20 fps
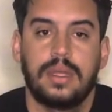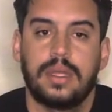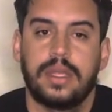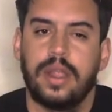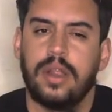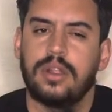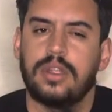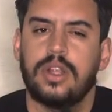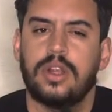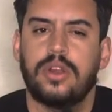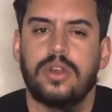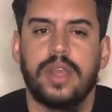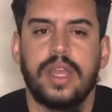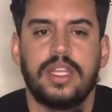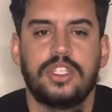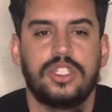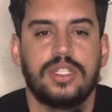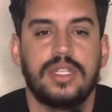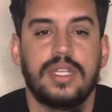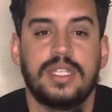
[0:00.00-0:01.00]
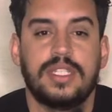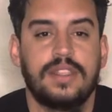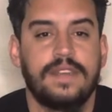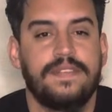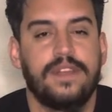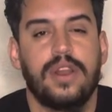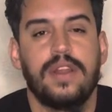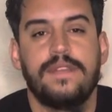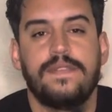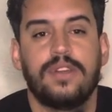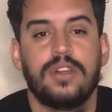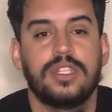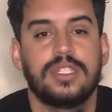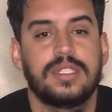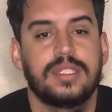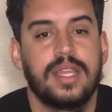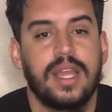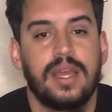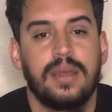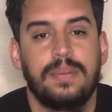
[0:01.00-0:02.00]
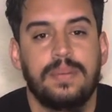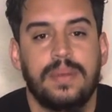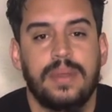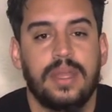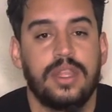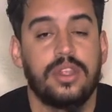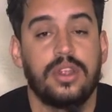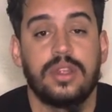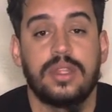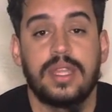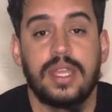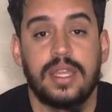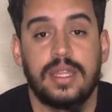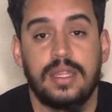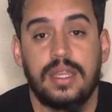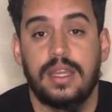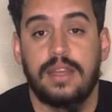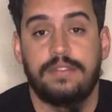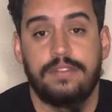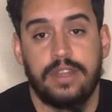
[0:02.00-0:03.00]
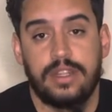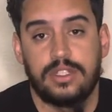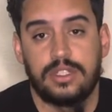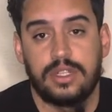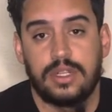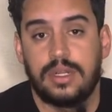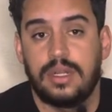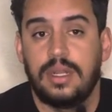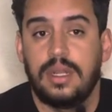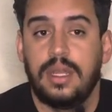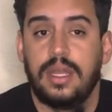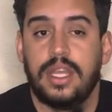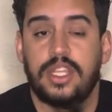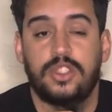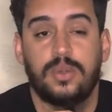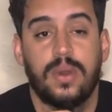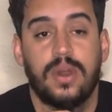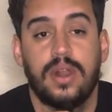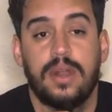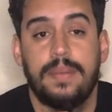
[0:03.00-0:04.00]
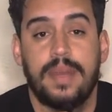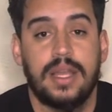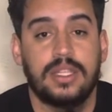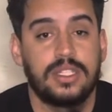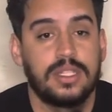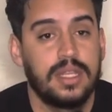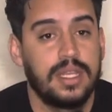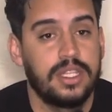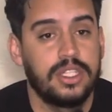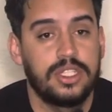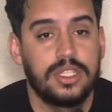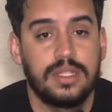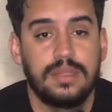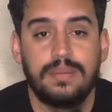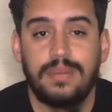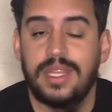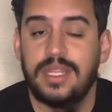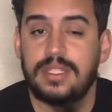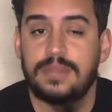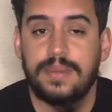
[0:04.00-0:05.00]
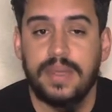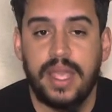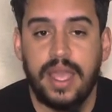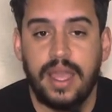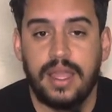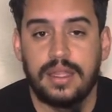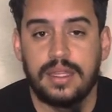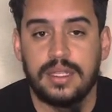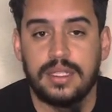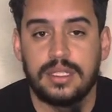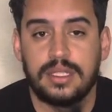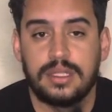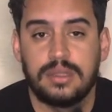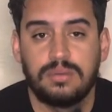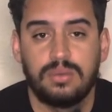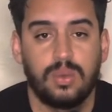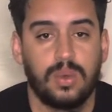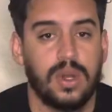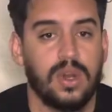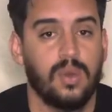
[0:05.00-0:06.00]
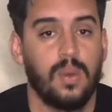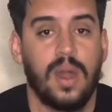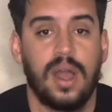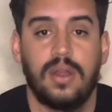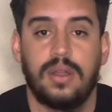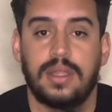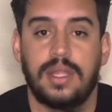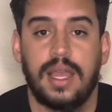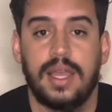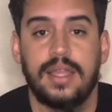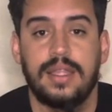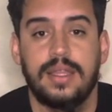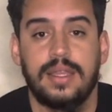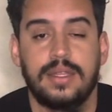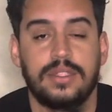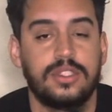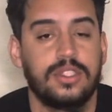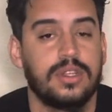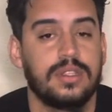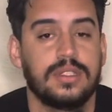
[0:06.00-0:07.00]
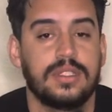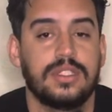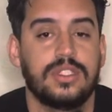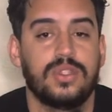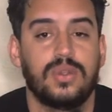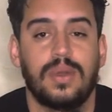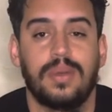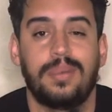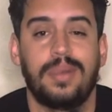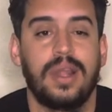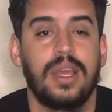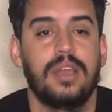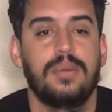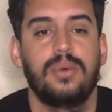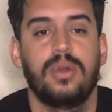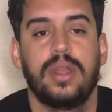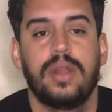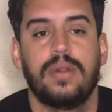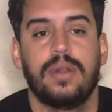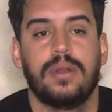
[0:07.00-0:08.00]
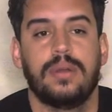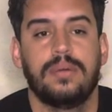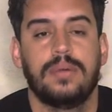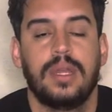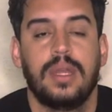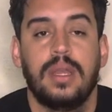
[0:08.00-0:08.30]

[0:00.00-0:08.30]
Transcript: Character creation is the very first step in your D&D adventure. It's where imagination meets mechanics, where a wild idea turns into a playable hero.